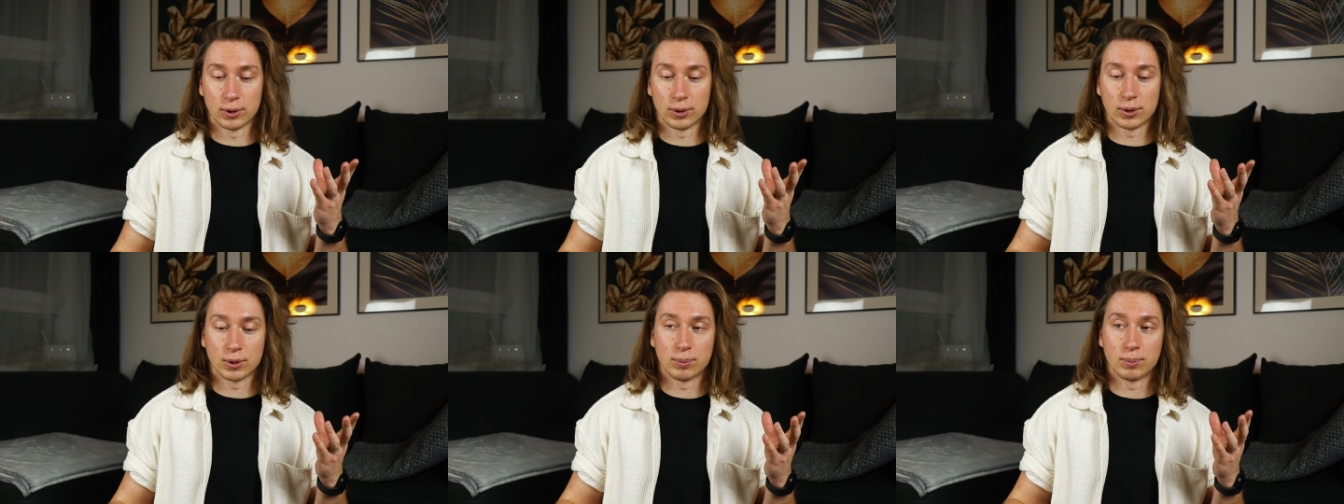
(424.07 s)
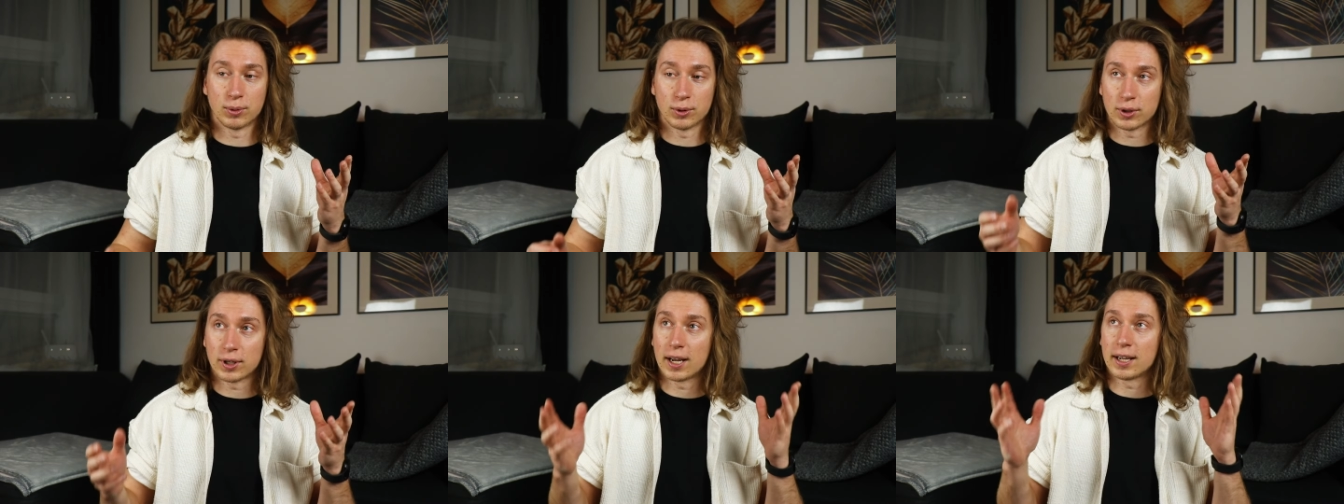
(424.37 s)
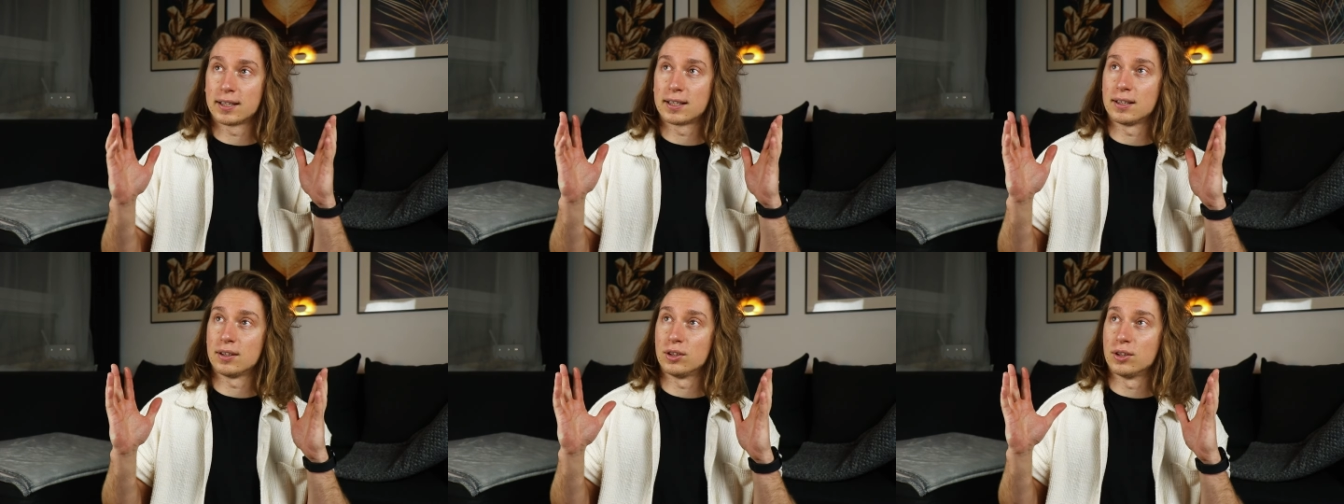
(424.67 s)
You could put
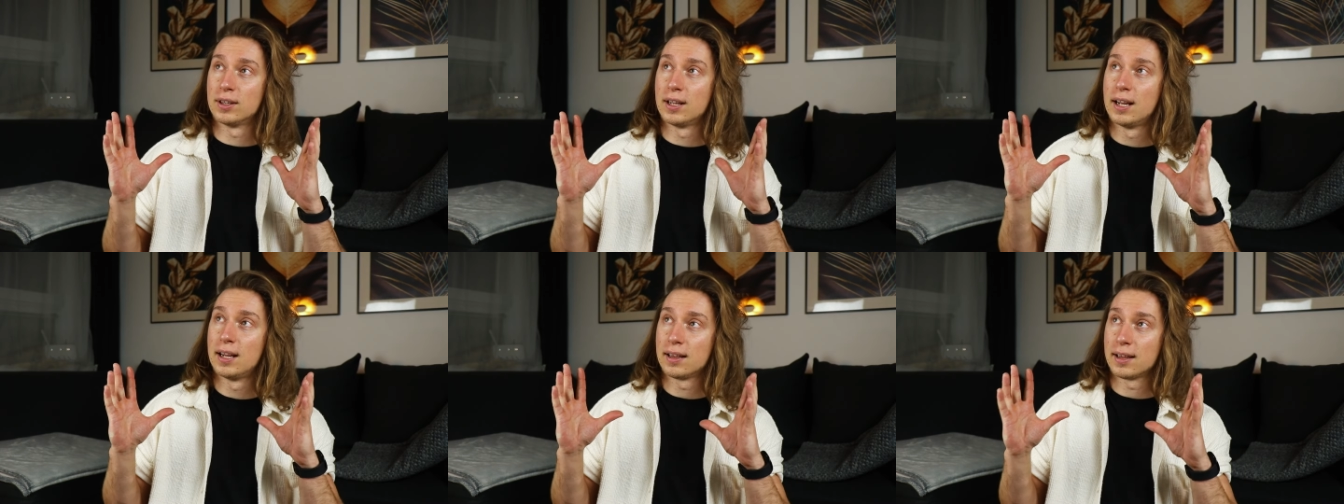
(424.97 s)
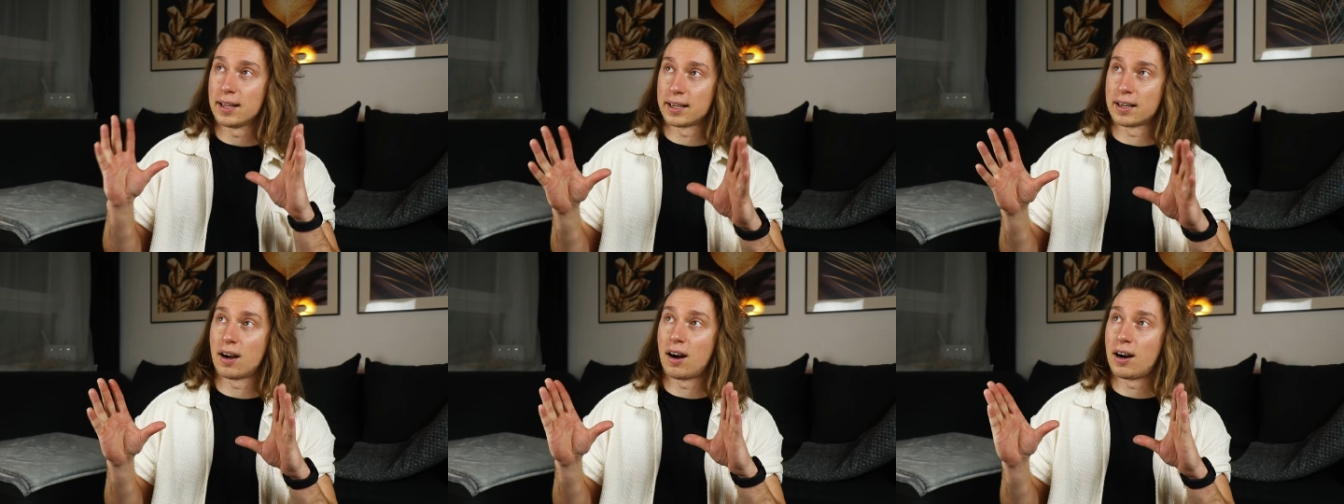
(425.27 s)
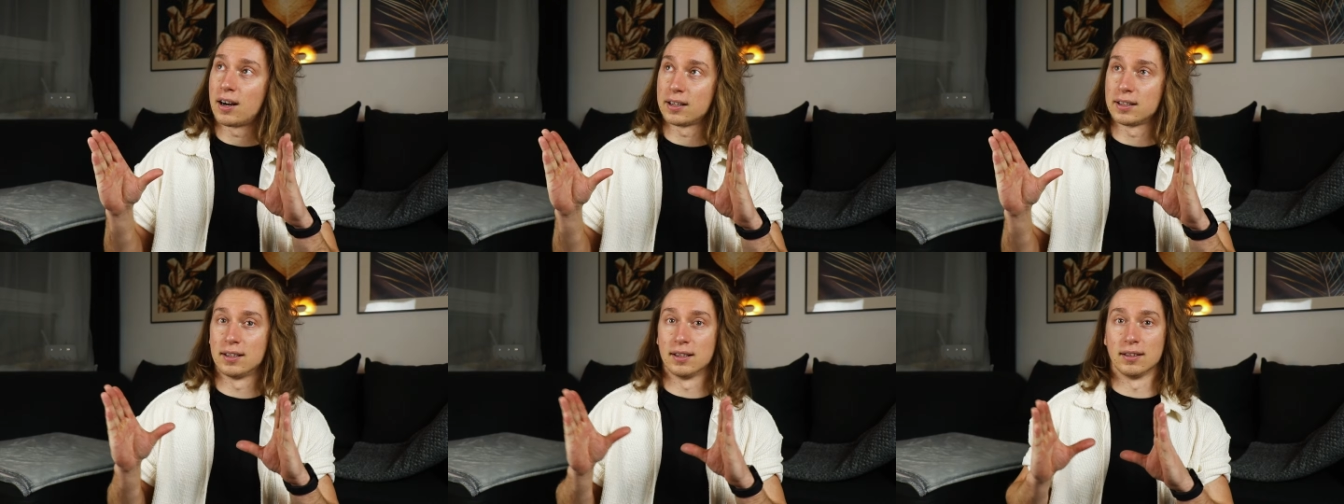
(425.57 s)
that on like
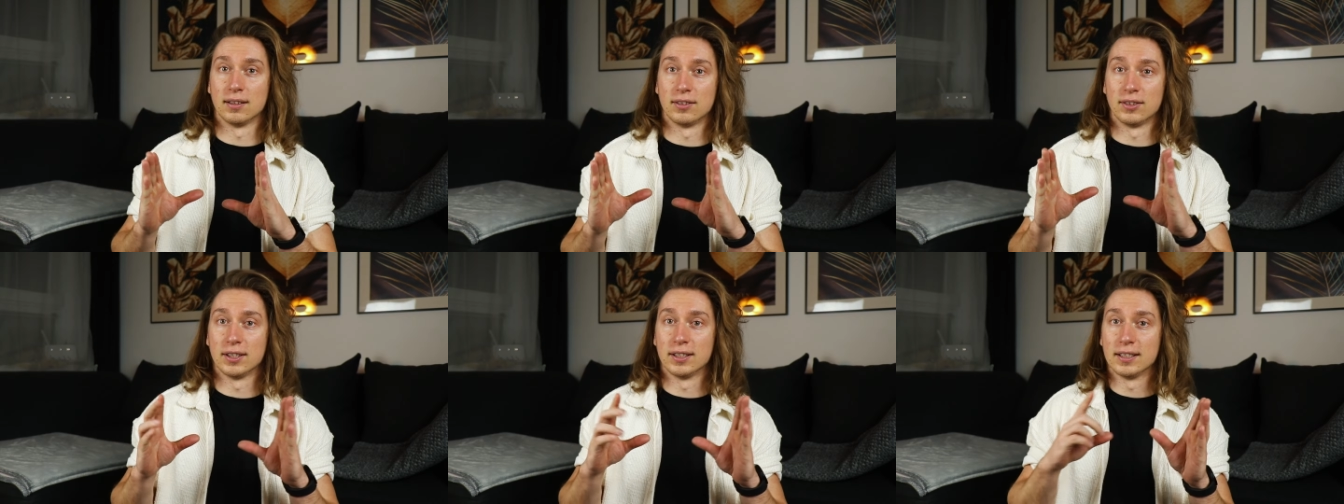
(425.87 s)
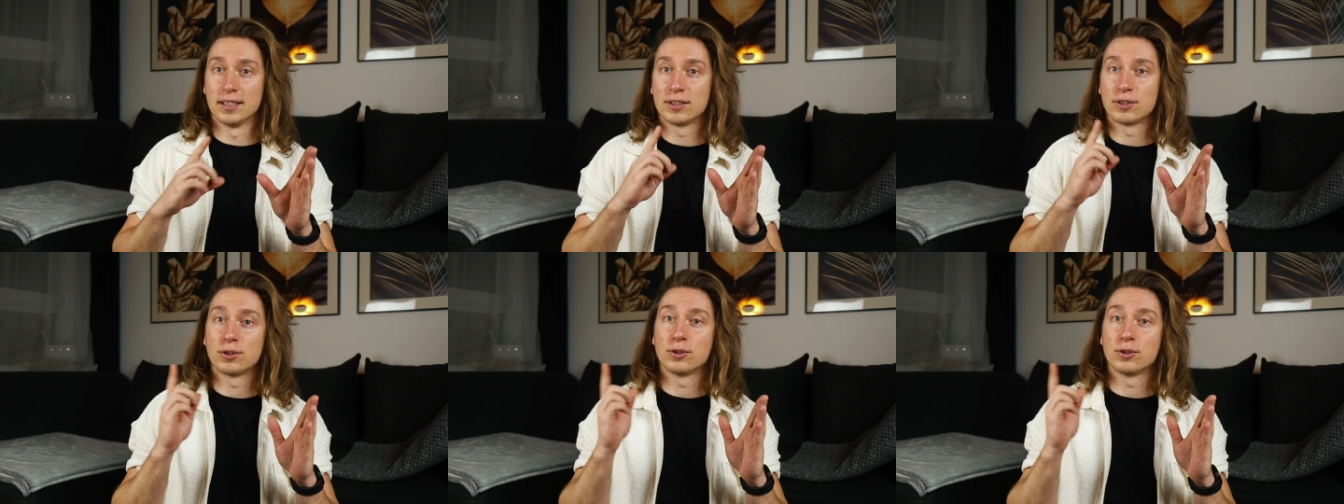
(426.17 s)
art gallery and it